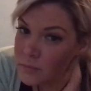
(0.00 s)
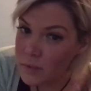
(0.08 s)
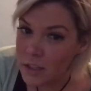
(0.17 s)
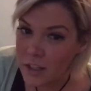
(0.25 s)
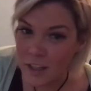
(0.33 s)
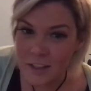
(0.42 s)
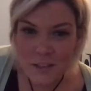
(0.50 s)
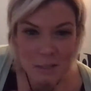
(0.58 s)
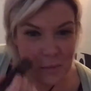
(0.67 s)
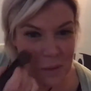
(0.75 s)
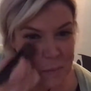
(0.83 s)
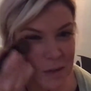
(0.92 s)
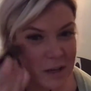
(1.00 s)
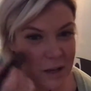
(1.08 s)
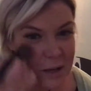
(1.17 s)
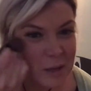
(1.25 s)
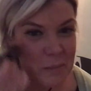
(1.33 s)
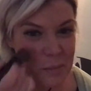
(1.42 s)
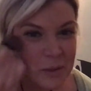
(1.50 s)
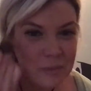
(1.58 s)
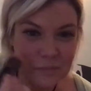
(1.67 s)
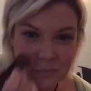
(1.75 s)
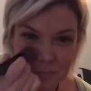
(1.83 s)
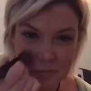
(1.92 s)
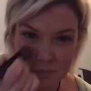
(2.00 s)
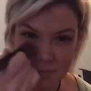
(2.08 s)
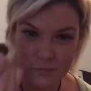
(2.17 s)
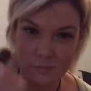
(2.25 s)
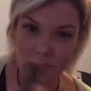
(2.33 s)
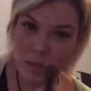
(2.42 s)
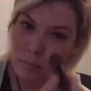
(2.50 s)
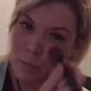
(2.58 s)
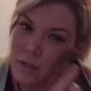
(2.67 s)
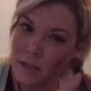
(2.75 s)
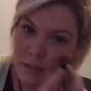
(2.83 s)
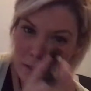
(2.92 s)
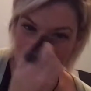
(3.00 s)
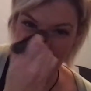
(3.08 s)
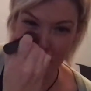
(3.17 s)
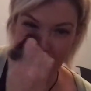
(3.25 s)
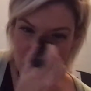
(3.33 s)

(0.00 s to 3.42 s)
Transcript: Again, sweeping up and blending.